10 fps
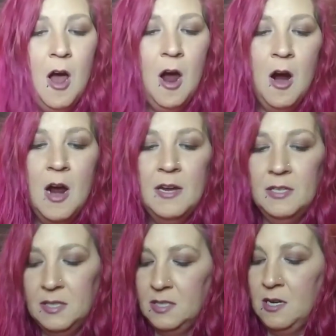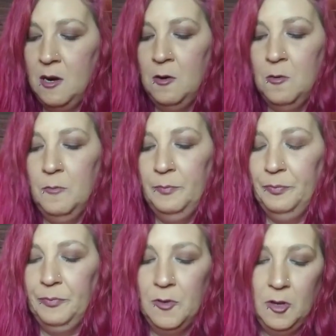All right, so
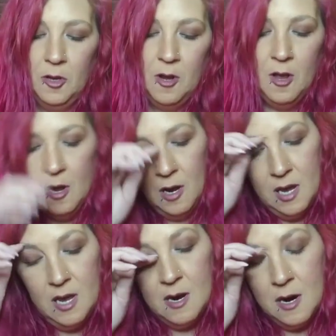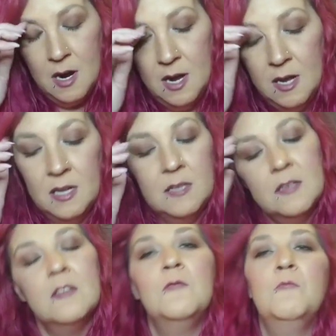here is
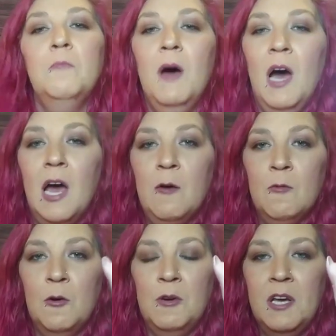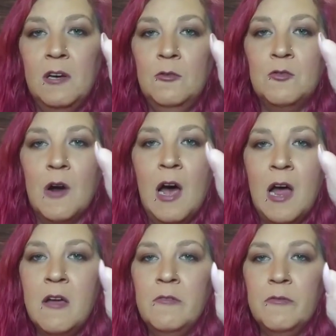my Rodeo
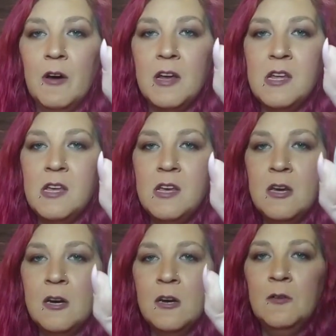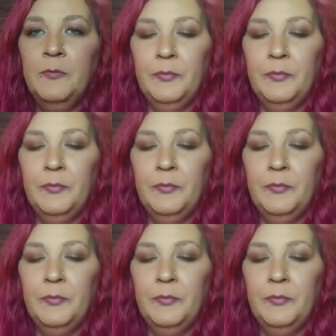Drive right here,